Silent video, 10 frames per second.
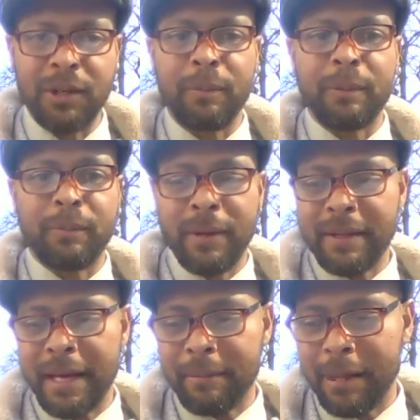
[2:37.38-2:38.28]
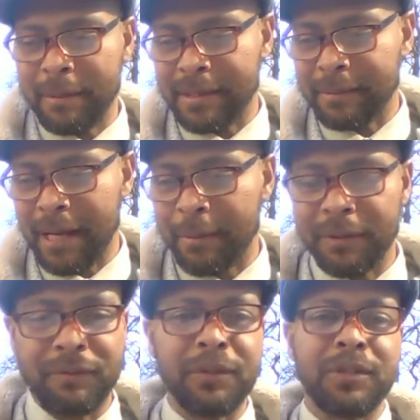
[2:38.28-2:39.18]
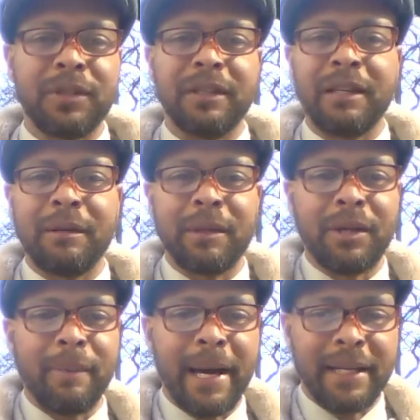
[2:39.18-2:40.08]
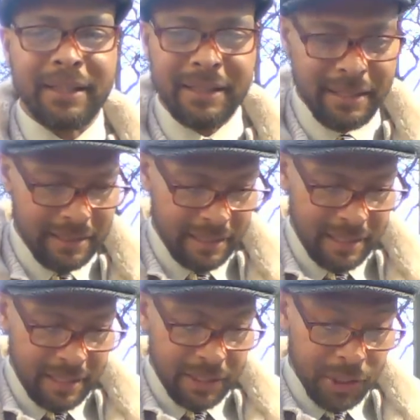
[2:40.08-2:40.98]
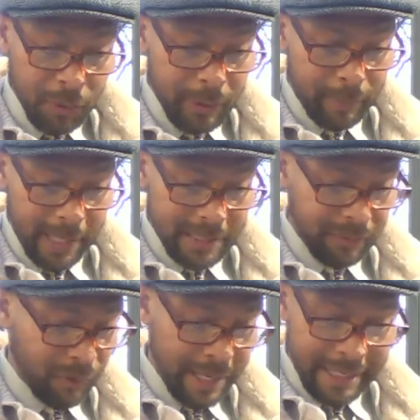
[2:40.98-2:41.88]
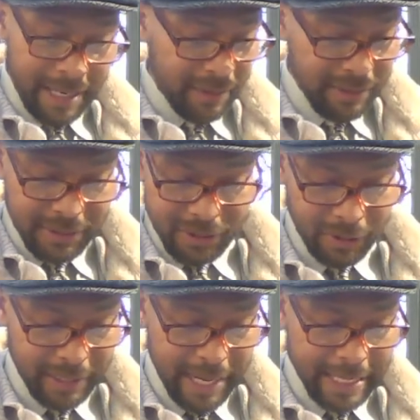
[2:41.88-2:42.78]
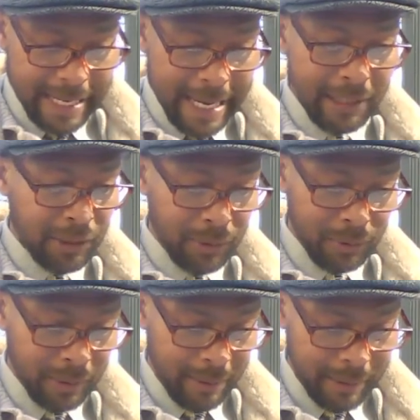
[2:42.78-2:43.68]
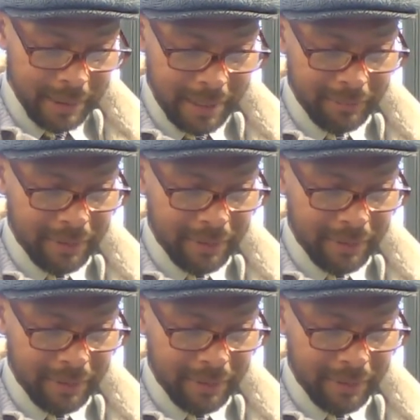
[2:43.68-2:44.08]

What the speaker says: hope and pray that maybe sometime in the future he'll let me go back and do it. But as of right now, this is all that I can do. I mean,